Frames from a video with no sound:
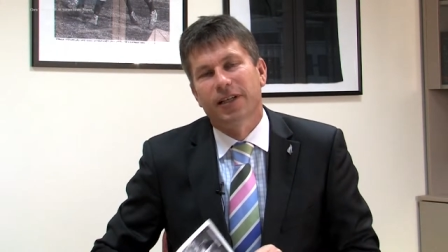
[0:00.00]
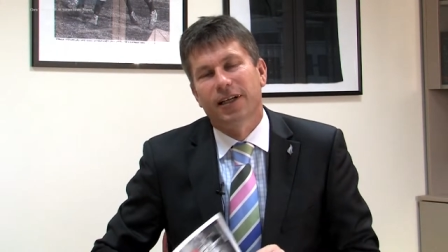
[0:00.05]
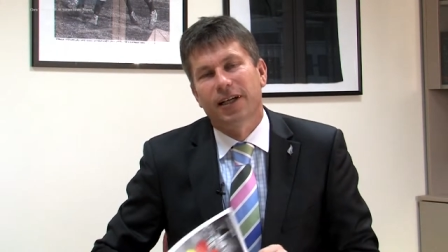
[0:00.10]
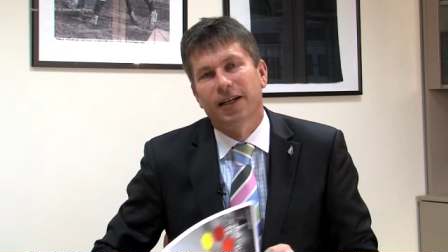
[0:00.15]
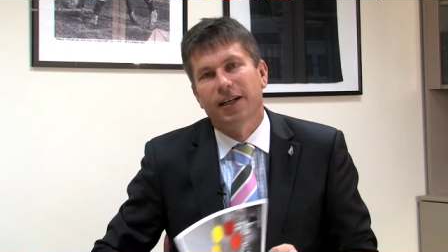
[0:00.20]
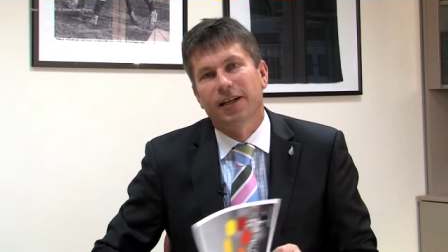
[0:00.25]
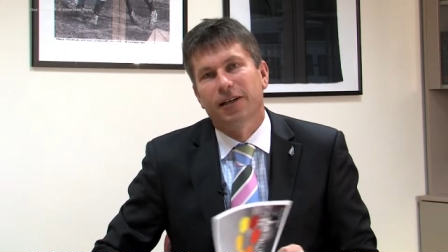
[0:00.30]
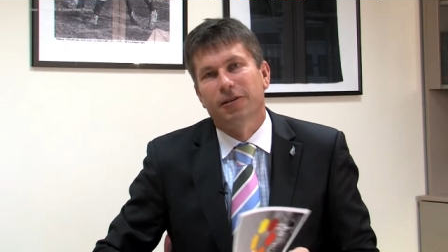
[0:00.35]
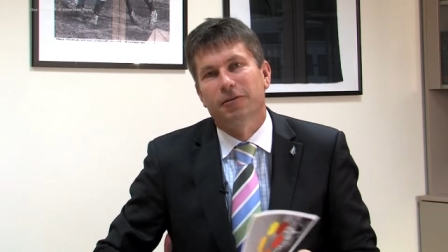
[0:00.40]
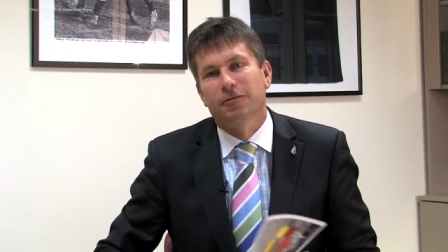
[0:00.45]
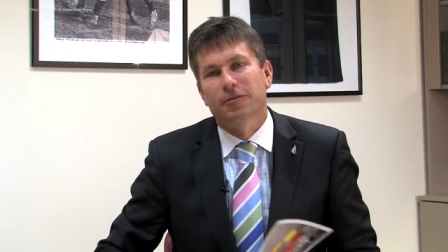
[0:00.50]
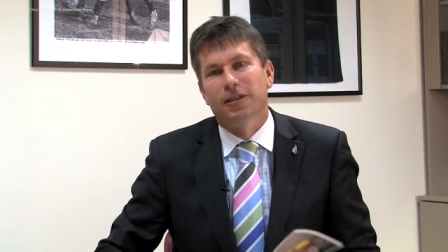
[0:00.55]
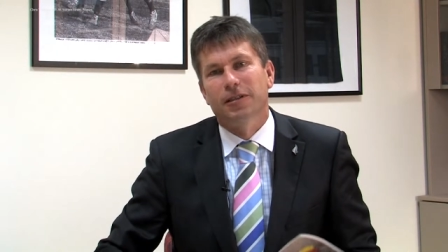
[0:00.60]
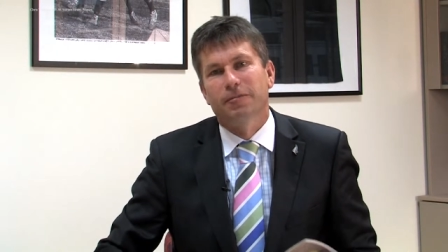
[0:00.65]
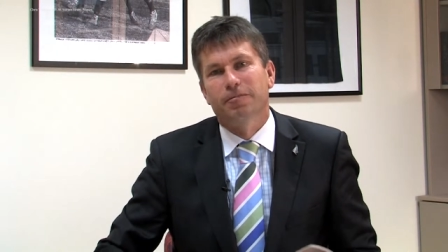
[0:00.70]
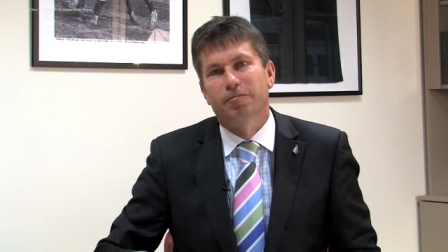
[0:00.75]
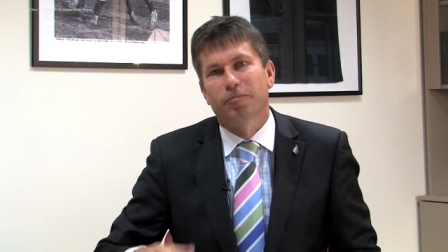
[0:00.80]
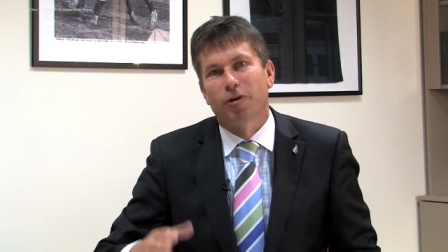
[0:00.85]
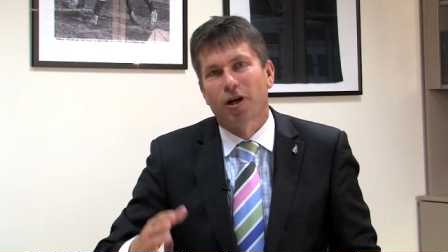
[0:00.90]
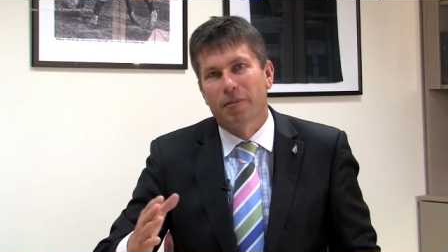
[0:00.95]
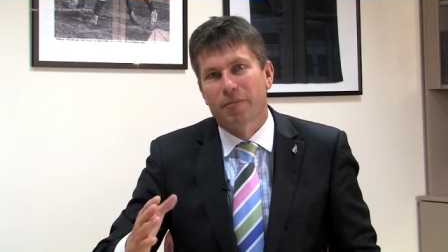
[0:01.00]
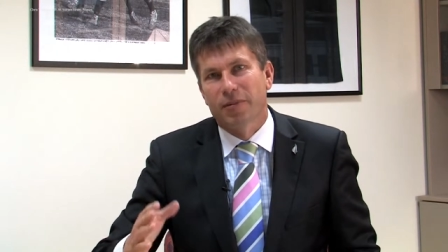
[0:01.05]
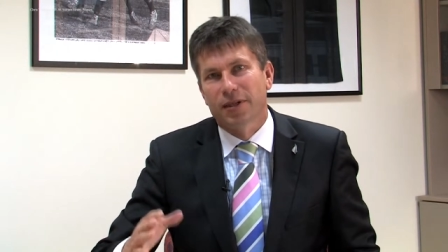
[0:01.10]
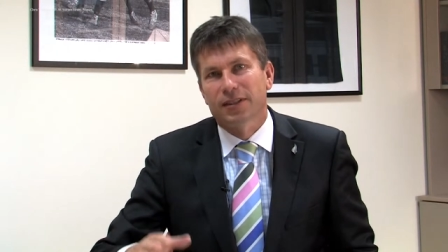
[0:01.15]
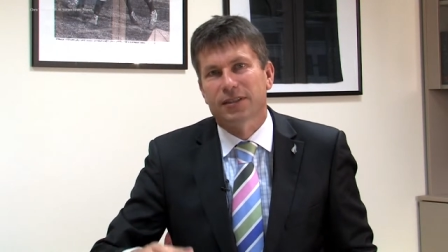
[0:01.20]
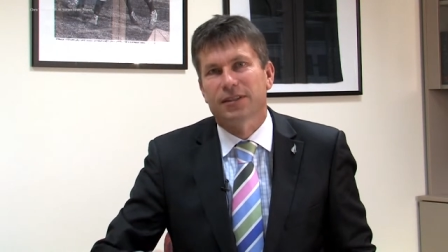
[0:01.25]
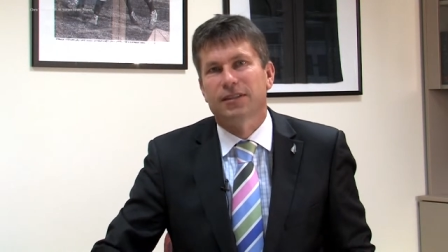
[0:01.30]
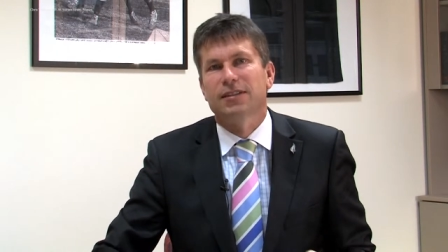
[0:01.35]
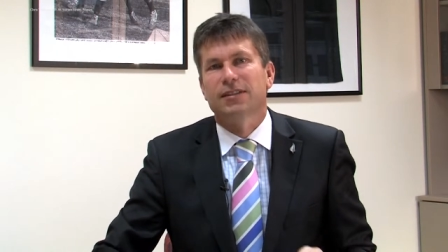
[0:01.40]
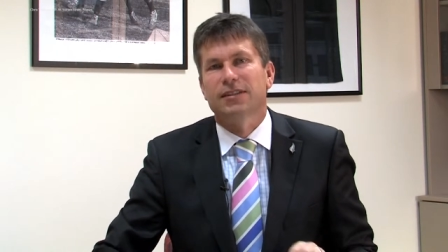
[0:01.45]
our um, Prime
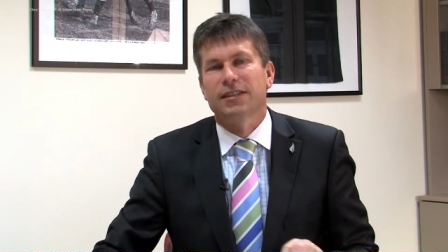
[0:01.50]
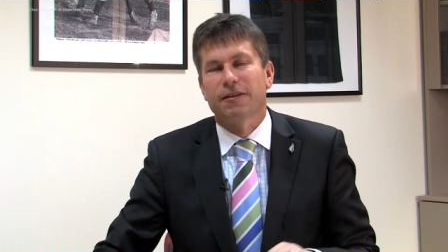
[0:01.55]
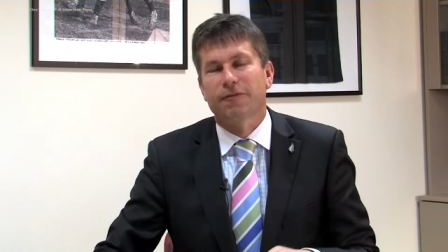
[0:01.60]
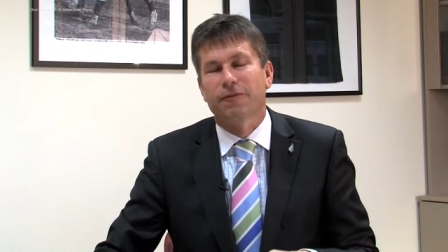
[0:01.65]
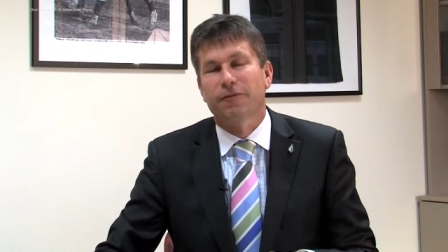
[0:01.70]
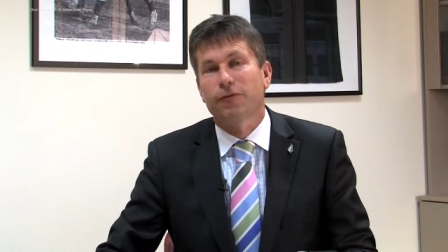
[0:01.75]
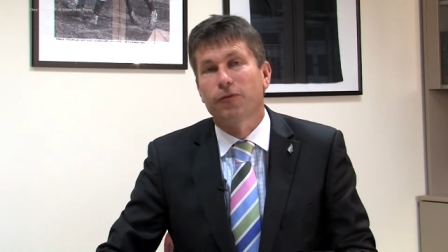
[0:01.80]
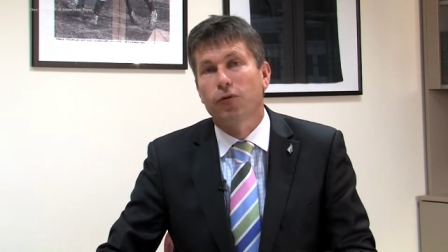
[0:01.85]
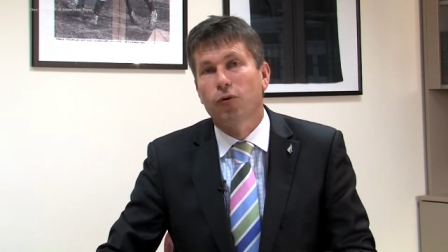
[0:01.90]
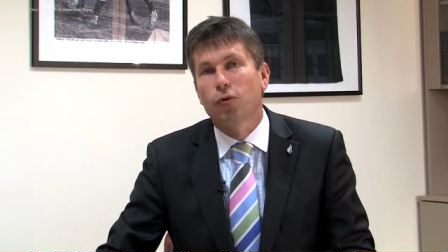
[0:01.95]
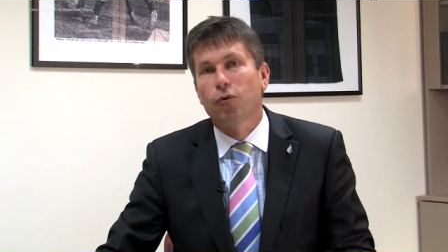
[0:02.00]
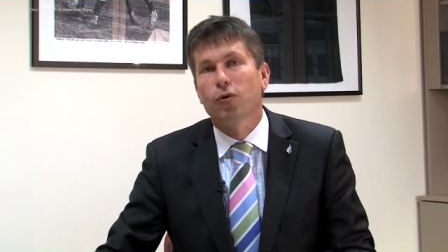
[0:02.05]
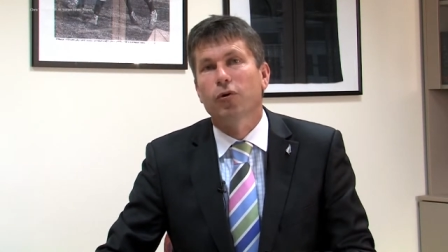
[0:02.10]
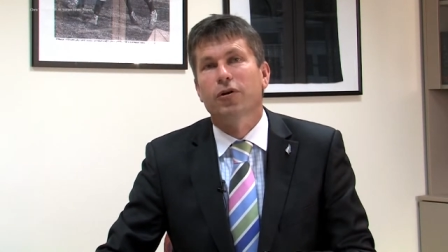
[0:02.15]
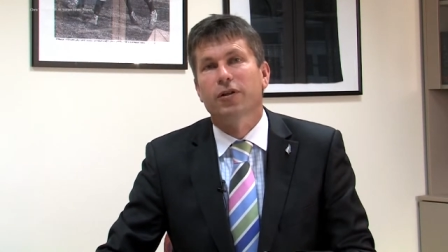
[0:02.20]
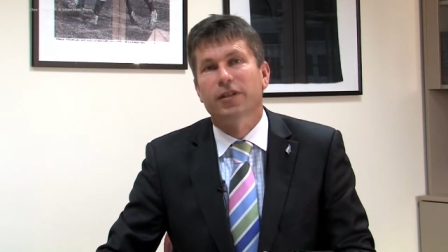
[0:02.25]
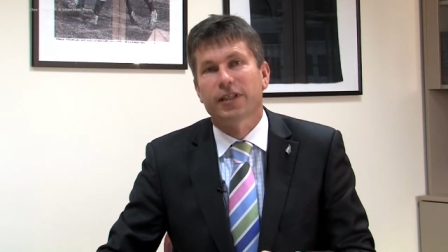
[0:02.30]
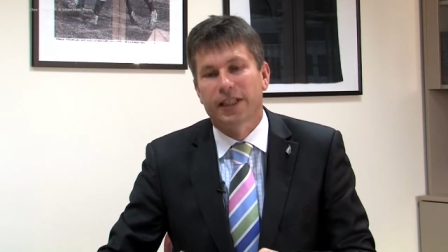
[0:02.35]
Minister set four